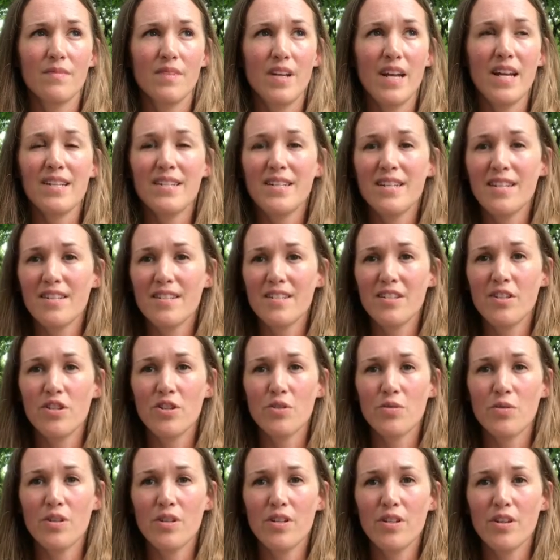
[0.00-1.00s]
18th
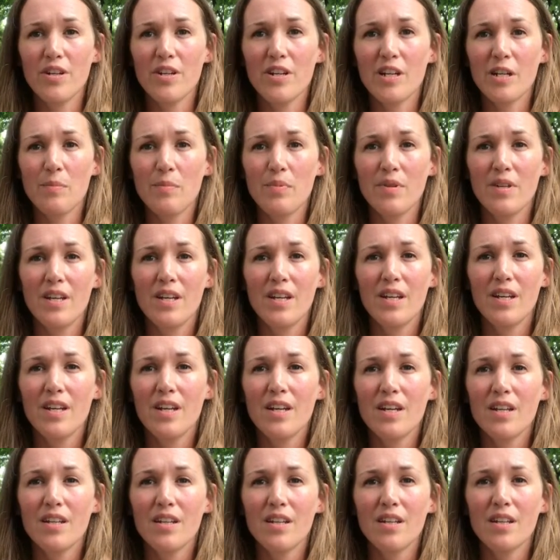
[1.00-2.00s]
century Europe,
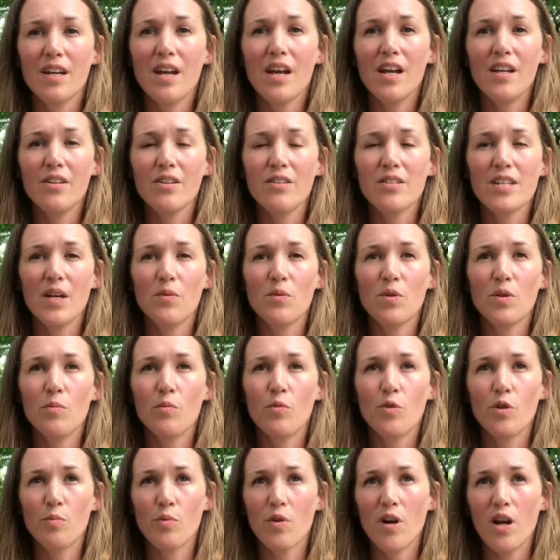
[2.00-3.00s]
the colors that were
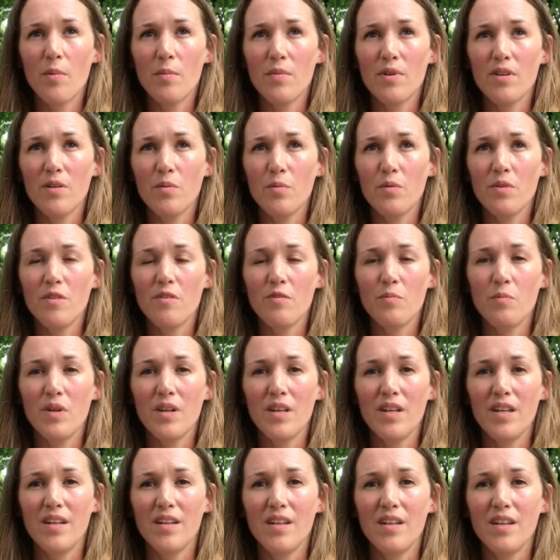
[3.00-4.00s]
more prominent would have
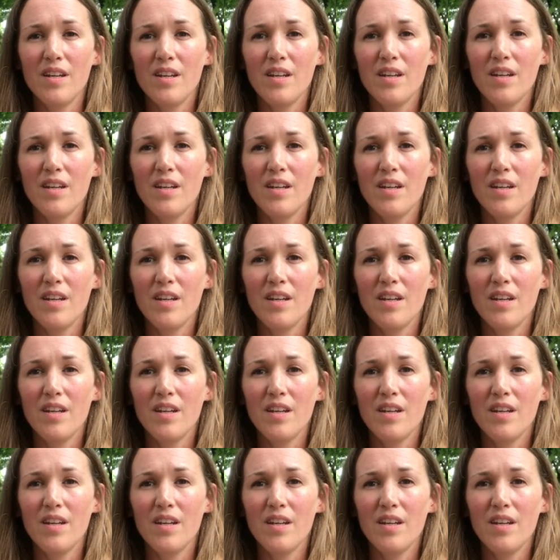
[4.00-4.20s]
been